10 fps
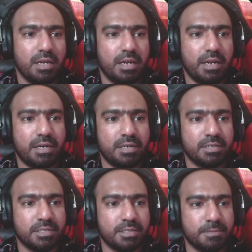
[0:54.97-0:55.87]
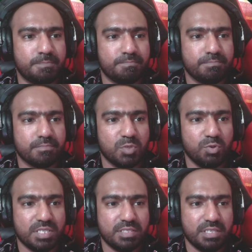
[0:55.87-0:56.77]
And we
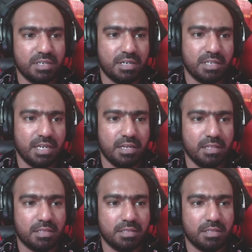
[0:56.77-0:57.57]
can see here the health,